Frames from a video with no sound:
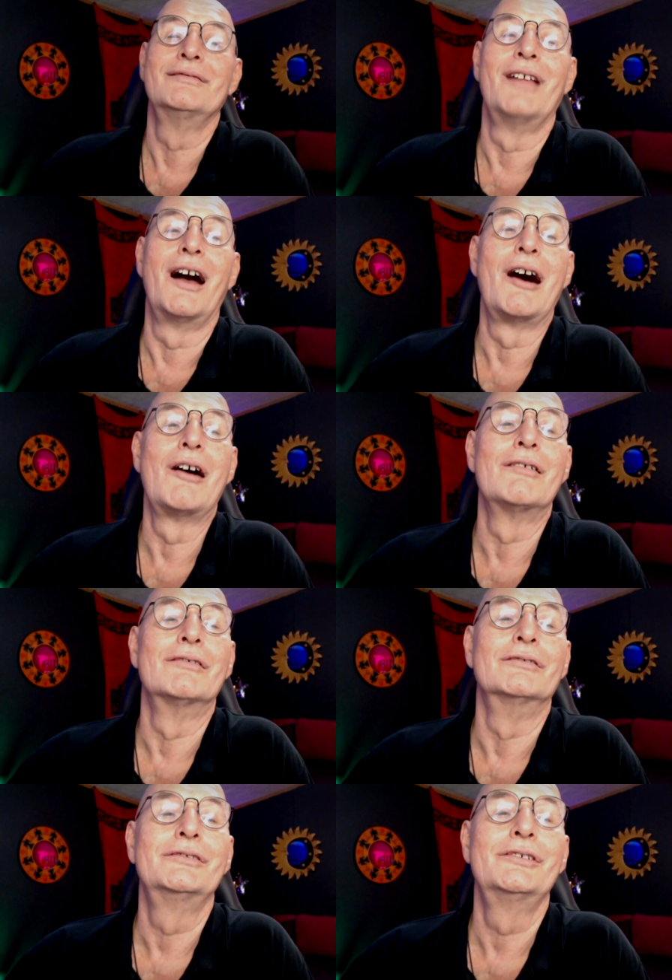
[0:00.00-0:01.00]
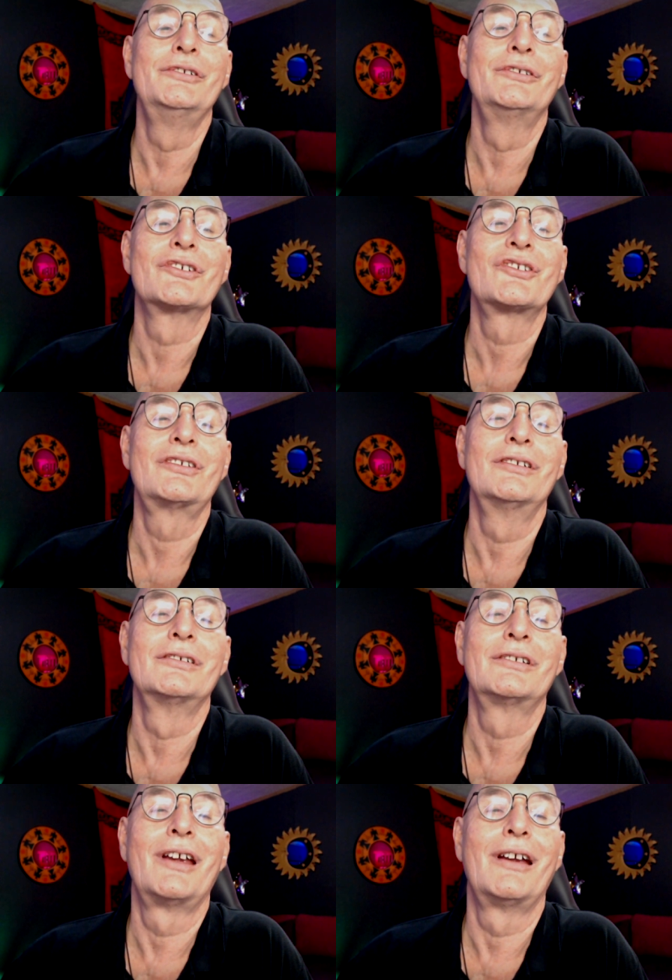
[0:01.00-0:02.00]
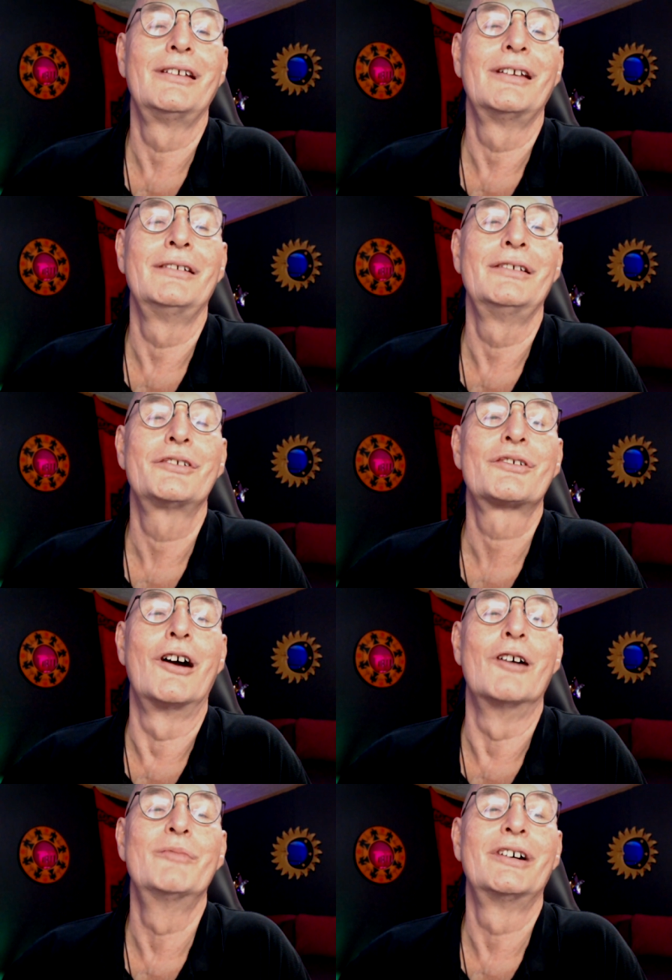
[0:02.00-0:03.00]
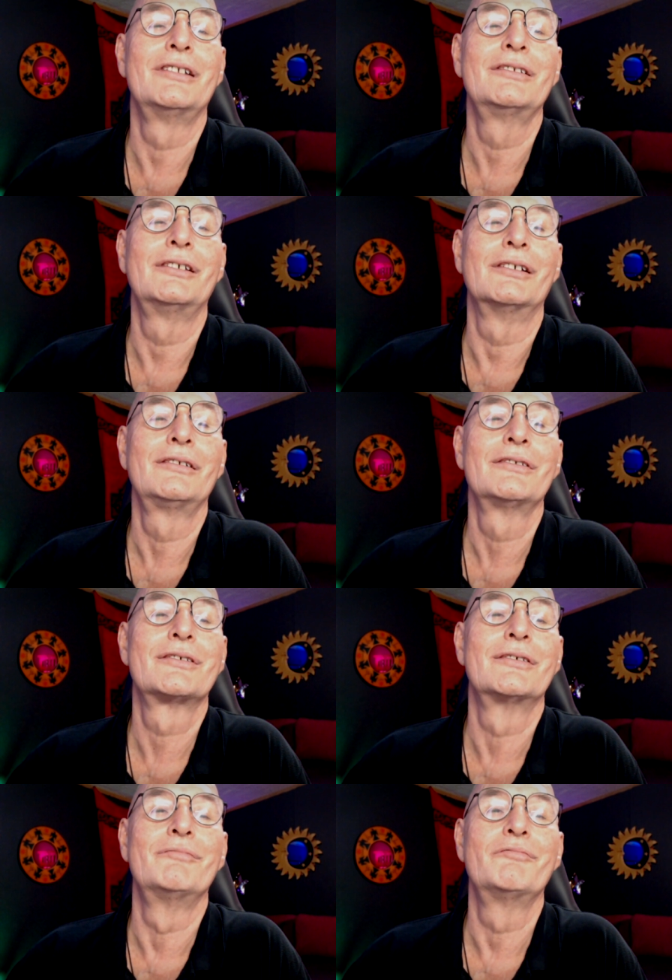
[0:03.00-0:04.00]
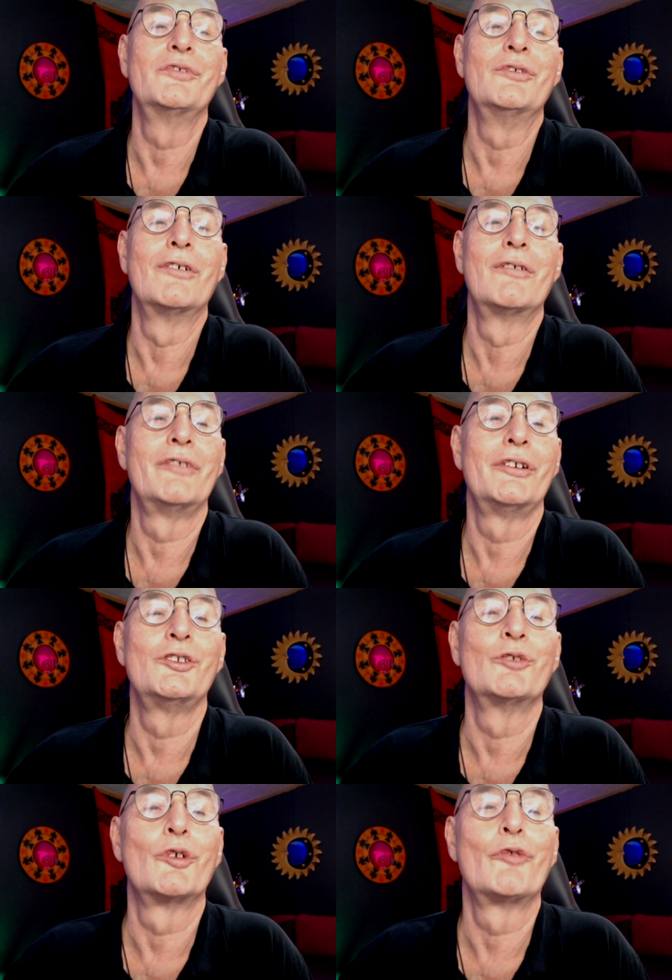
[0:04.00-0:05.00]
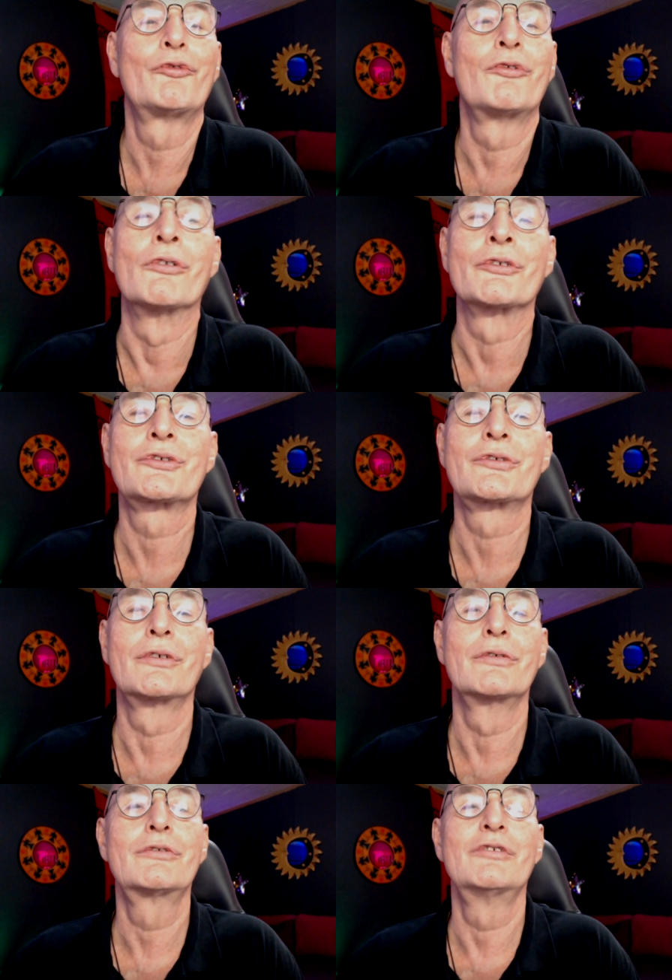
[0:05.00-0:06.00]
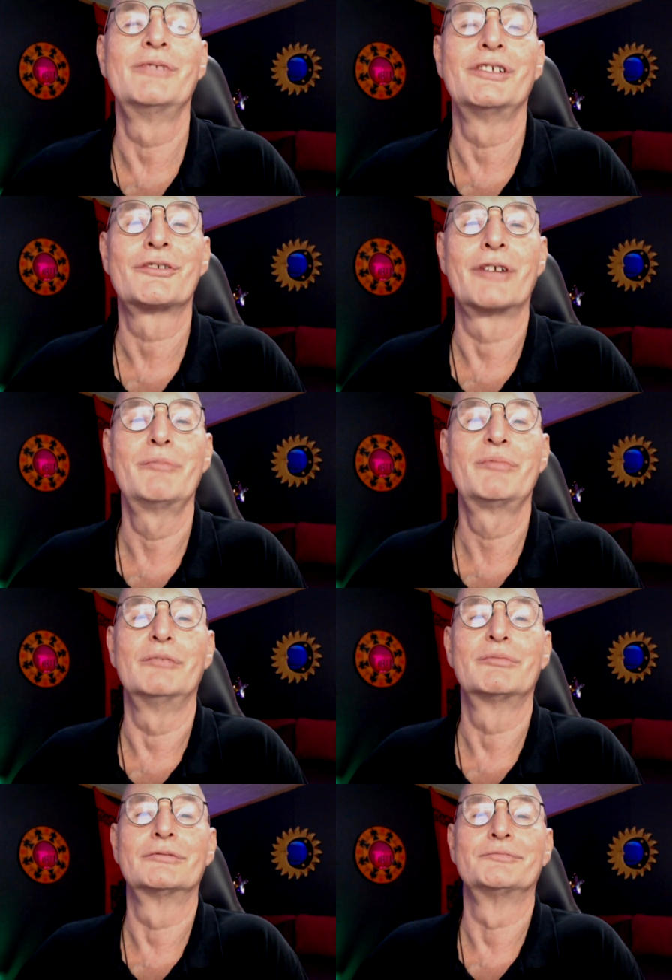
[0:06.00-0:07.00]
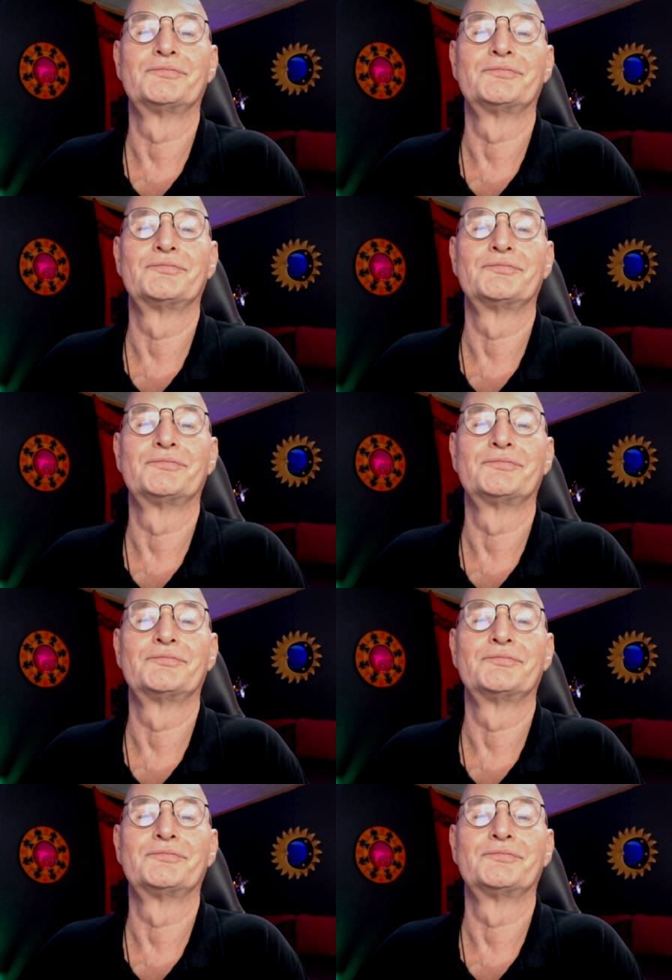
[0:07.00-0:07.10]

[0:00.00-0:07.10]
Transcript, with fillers: Now, do you still carry any trauma and guilt? You know, where you were forced to betray people?